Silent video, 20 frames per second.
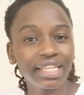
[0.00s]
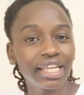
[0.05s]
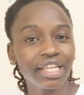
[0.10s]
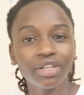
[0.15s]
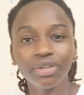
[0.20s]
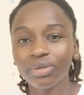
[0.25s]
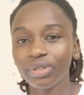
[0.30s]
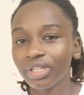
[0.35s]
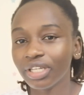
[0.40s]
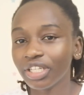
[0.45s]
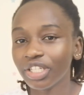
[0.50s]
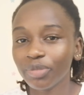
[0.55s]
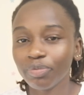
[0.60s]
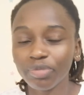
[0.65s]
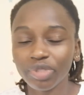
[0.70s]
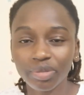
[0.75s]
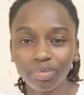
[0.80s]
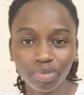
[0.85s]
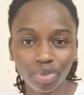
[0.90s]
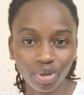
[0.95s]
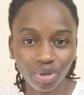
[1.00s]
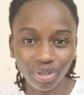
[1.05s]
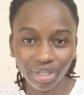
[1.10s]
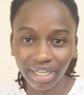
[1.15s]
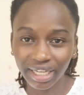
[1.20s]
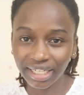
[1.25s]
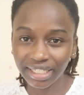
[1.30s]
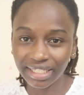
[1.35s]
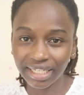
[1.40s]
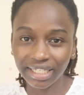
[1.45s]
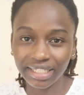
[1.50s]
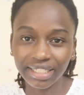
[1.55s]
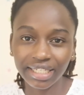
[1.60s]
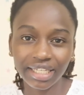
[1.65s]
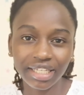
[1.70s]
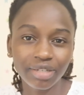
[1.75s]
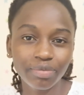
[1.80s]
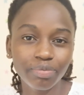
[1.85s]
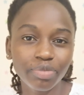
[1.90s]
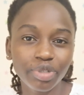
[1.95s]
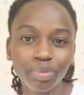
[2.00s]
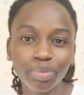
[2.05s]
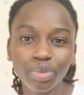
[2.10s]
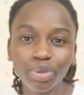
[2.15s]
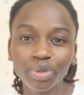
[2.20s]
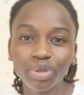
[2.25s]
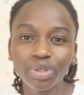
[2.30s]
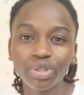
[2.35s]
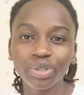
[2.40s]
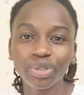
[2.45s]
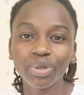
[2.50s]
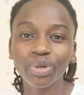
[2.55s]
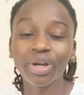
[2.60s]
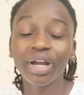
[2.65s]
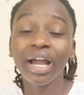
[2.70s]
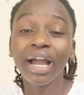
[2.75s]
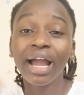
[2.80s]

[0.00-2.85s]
Educate people, entertain people, you know,